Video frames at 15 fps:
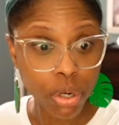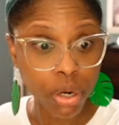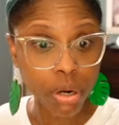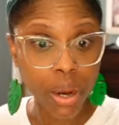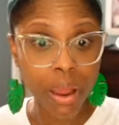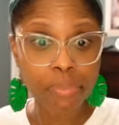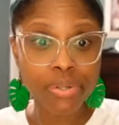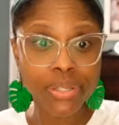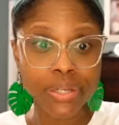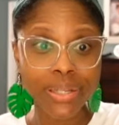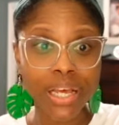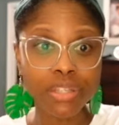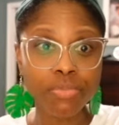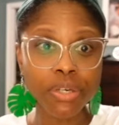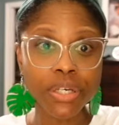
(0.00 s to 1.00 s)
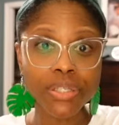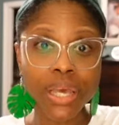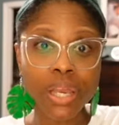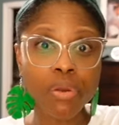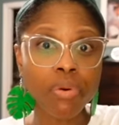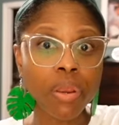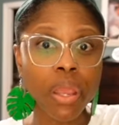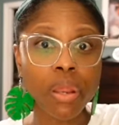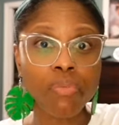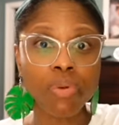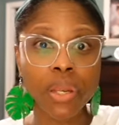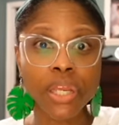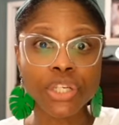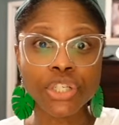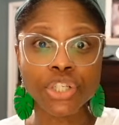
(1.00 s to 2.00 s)
her, I was like, that's because I create
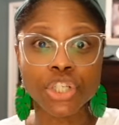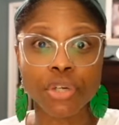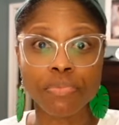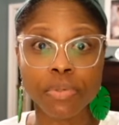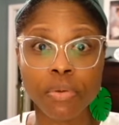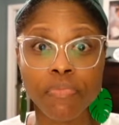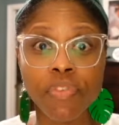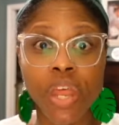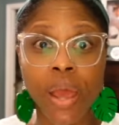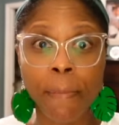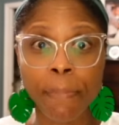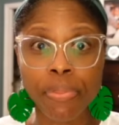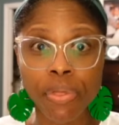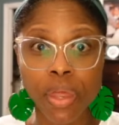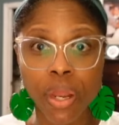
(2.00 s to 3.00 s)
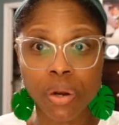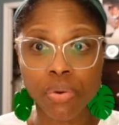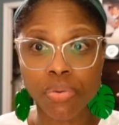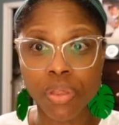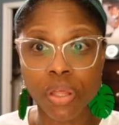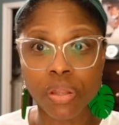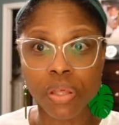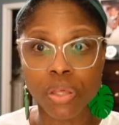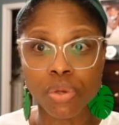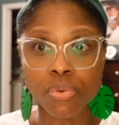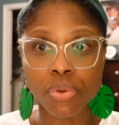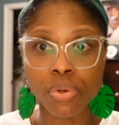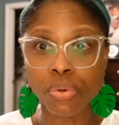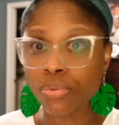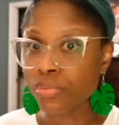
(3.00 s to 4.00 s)
relationships of depth, and I don't think that you
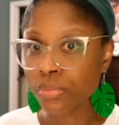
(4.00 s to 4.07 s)
do.